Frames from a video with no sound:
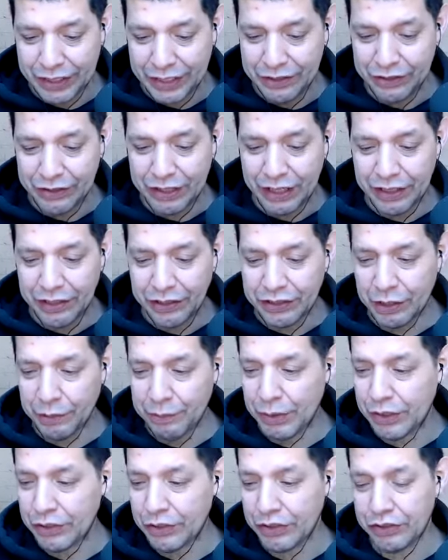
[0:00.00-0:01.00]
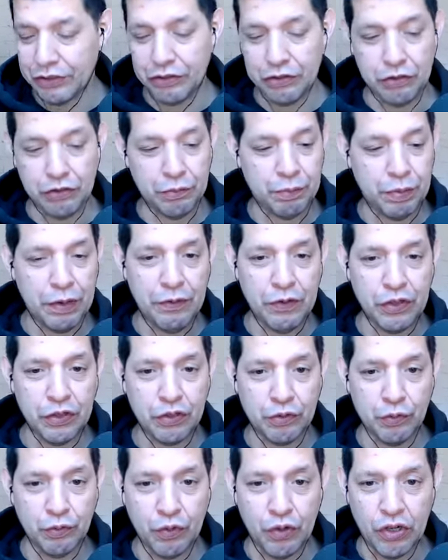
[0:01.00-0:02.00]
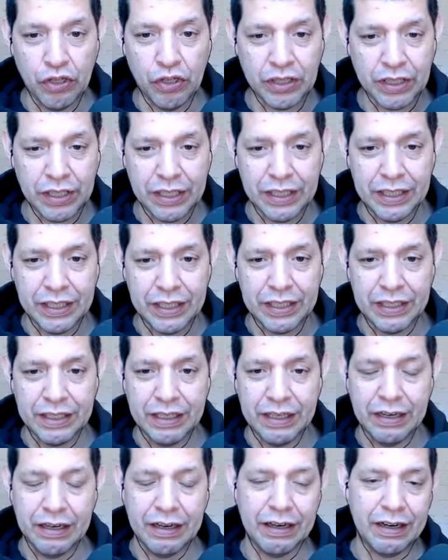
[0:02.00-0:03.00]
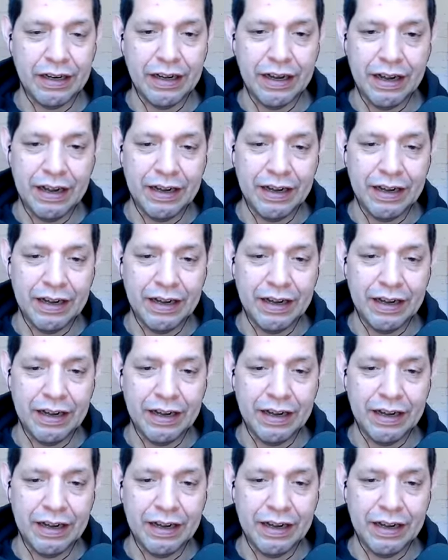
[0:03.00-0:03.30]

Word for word: Can you tell us about your previous work and and